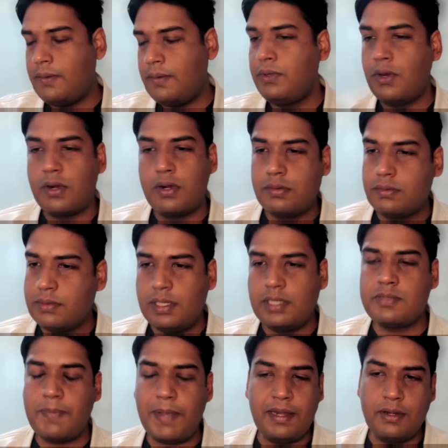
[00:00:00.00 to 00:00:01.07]
your
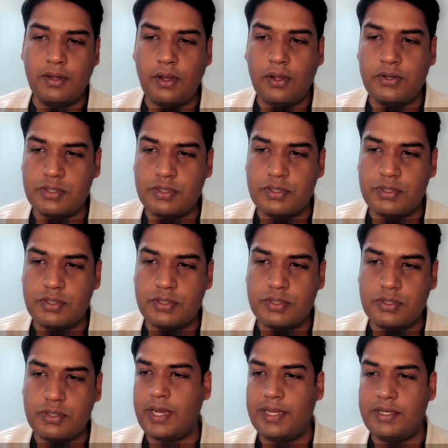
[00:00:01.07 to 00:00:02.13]
spend on Gmetri
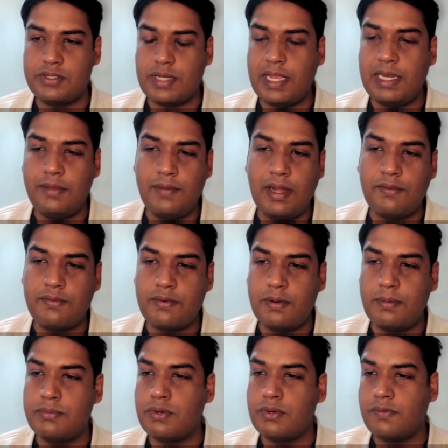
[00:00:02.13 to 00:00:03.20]
would range anywhere
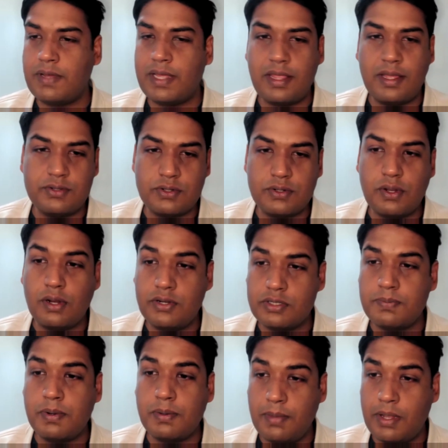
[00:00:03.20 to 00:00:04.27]
from $2,000 to
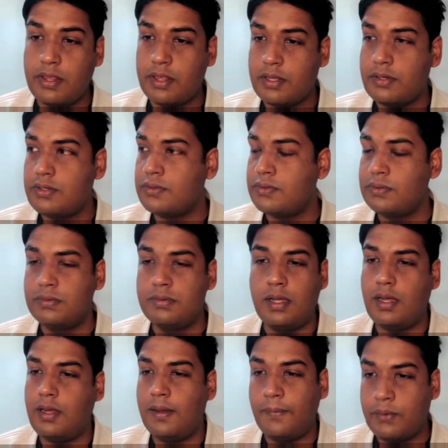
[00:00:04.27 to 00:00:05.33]
$5,000 per month to
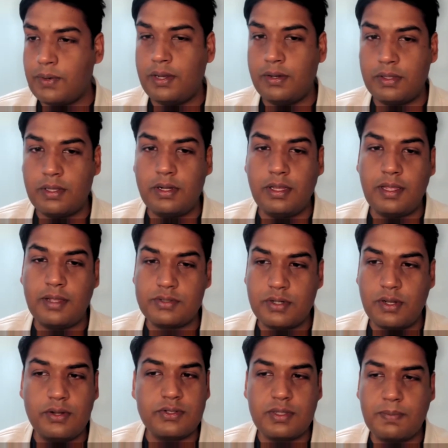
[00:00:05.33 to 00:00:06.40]
$20,000 to
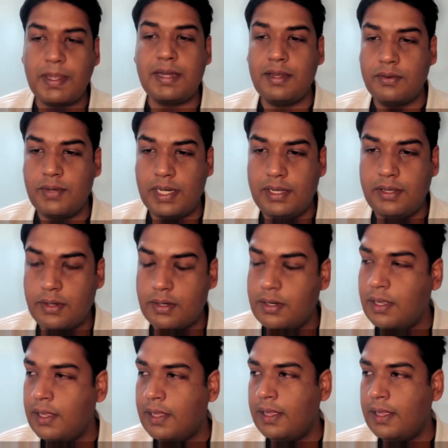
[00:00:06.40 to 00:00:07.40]
$30,000, depending really on